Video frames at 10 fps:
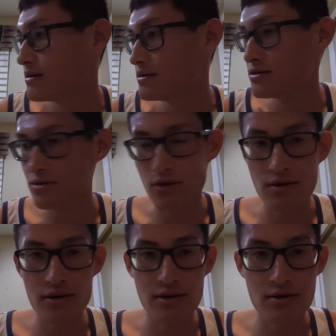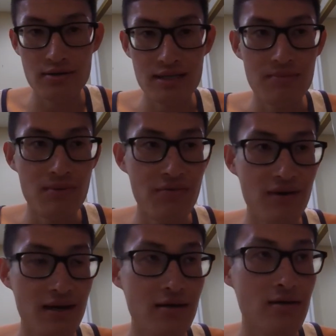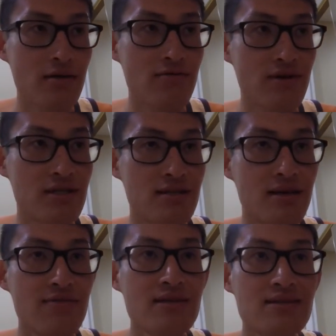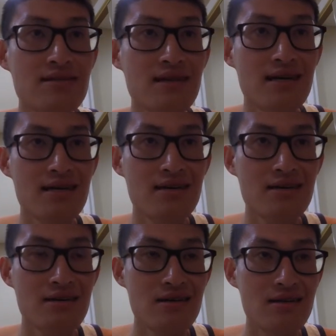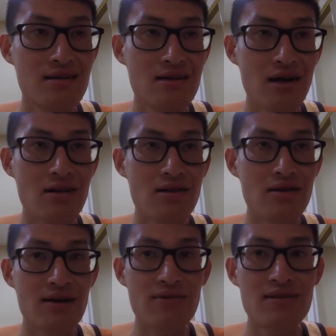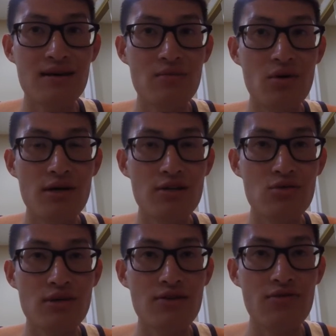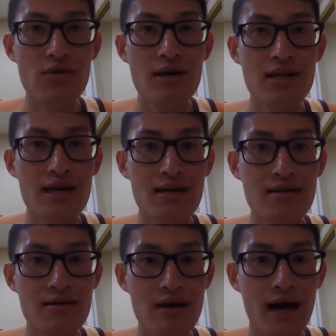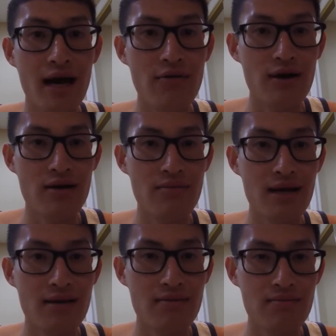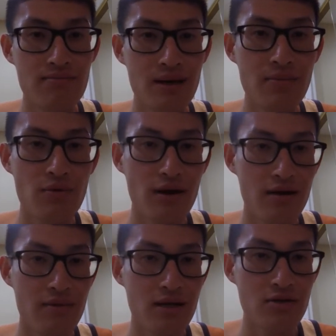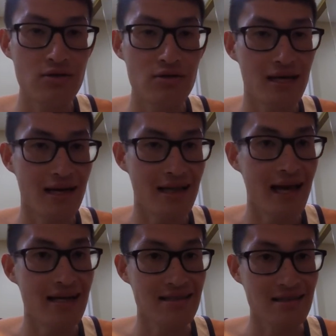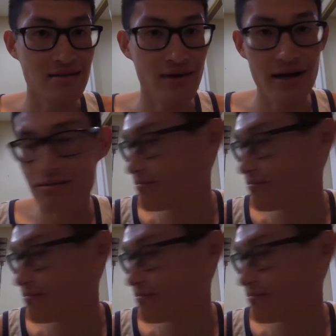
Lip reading: to where see perfect, vision. If it's like more than 2040, then people recommend you should get glasses, right?